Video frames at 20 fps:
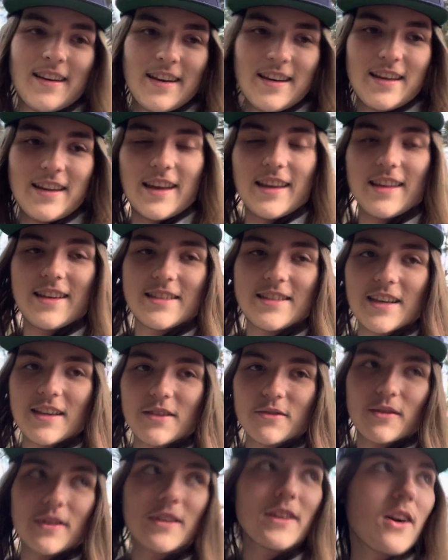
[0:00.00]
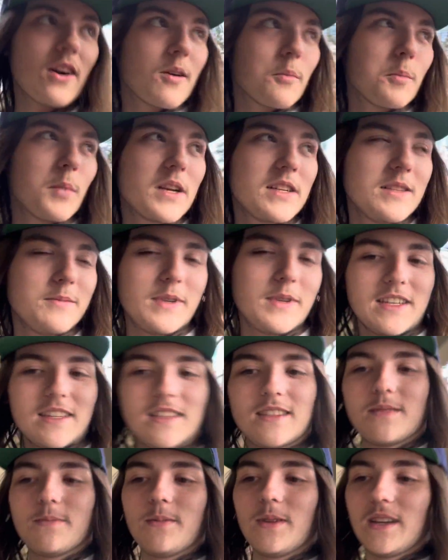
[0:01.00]
Yeah, these things really are money
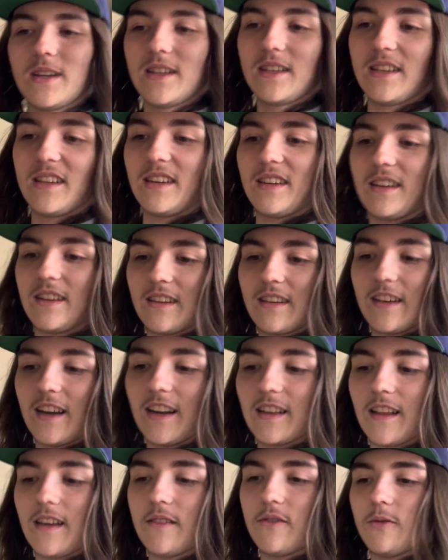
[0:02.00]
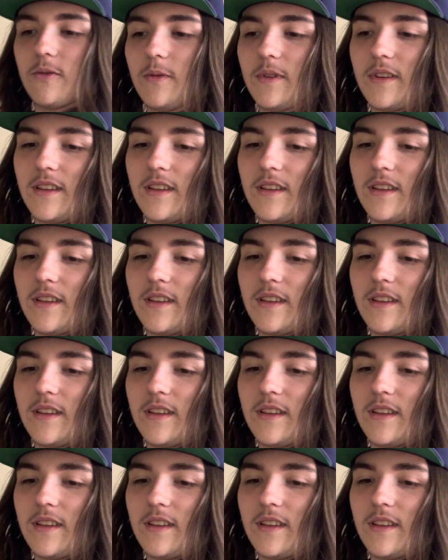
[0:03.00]
pits, but you gotta love them.